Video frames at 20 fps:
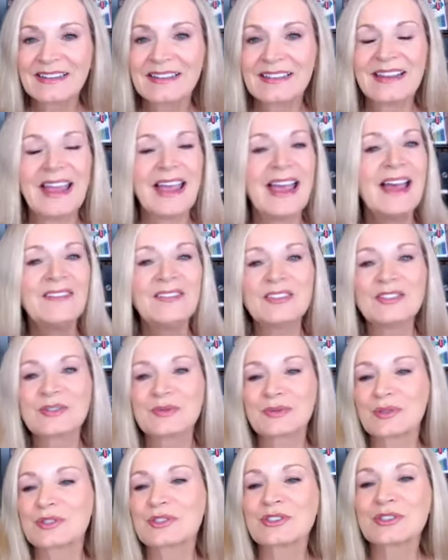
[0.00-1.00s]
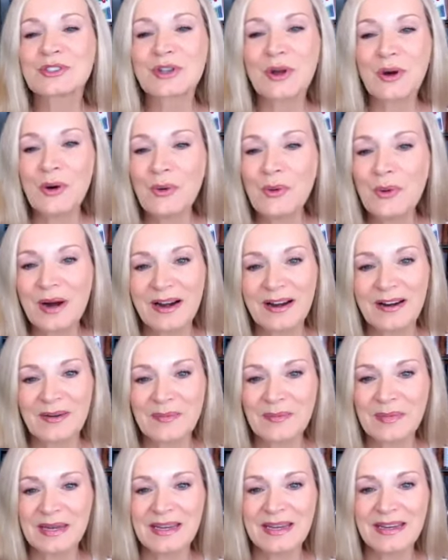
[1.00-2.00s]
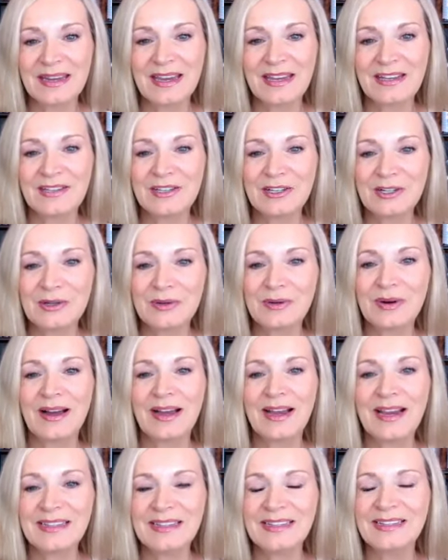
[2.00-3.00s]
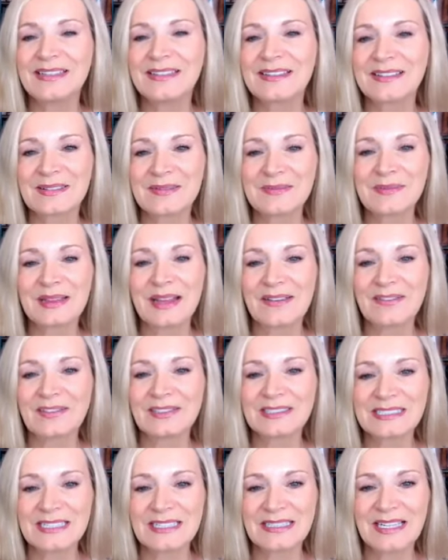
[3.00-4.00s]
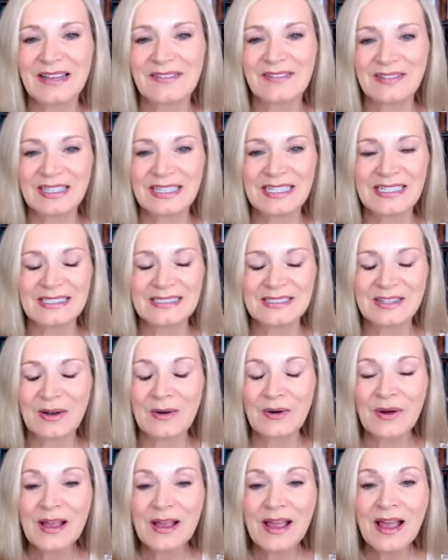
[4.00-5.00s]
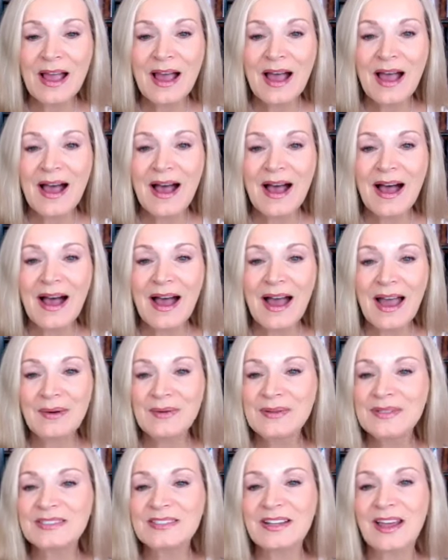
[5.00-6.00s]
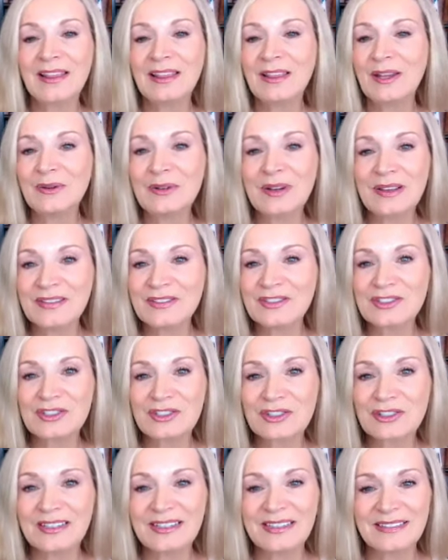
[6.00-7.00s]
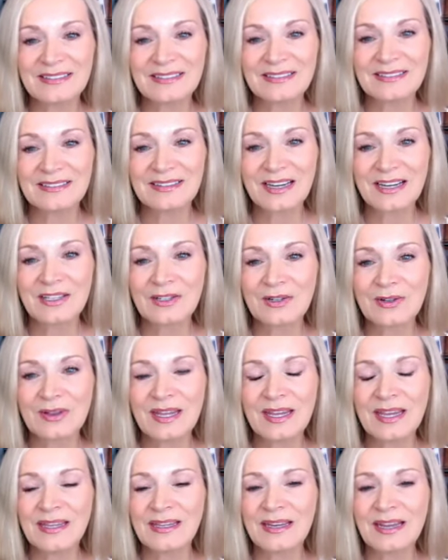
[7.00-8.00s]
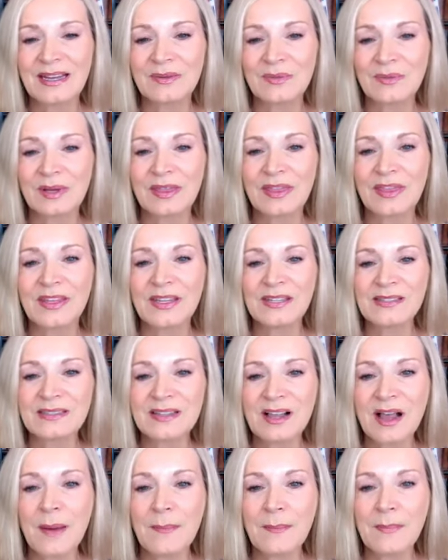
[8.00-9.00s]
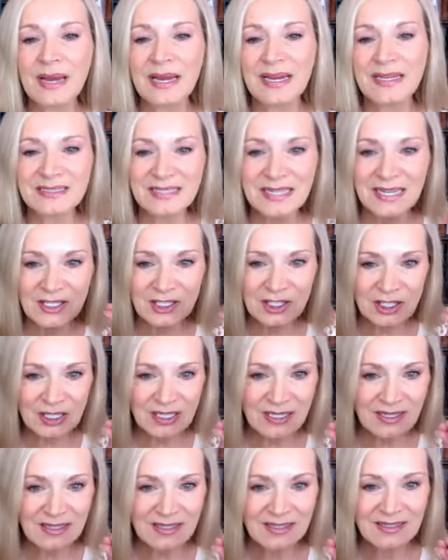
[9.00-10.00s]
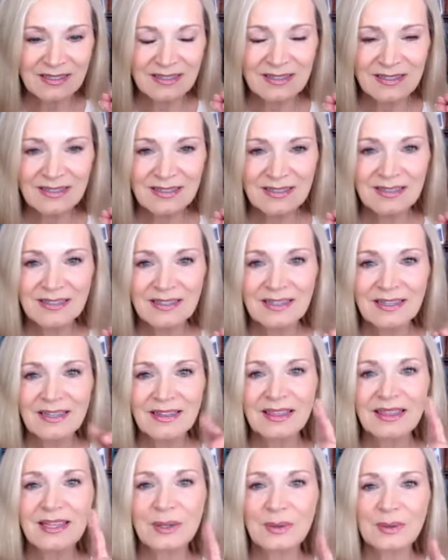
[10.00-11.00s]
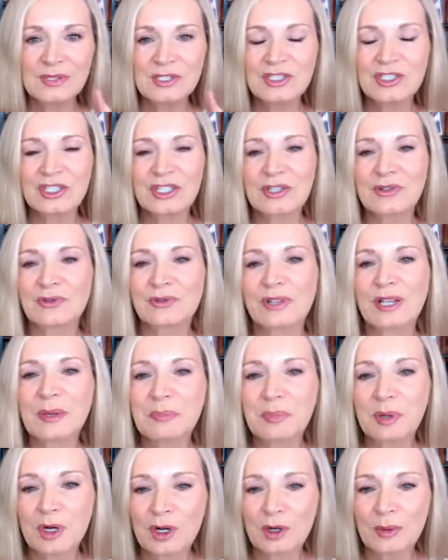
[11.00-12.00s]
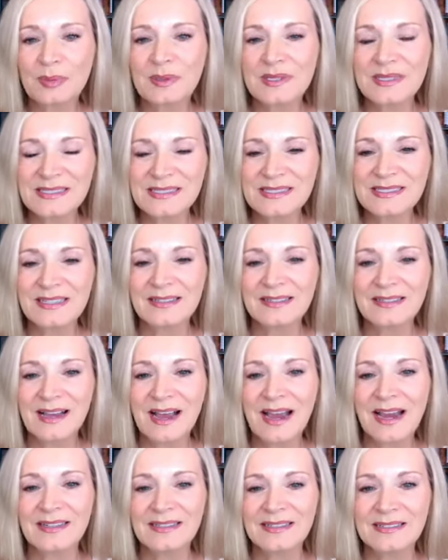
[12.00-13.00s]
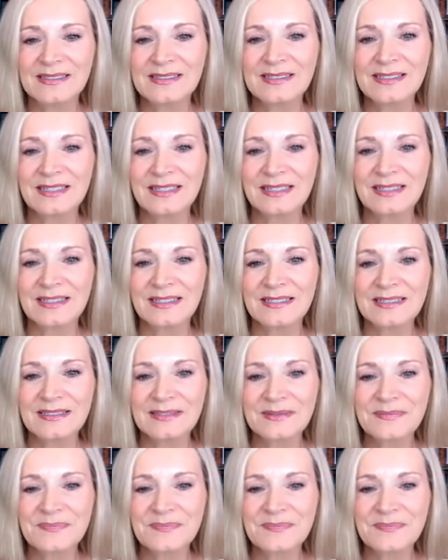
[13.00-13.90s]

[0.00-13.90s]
the heavens were so aware of me and knew I needed some levity. So I was not alone on this journey. I knew then. And when things caught my attention, there was generally purpose and guidance in it.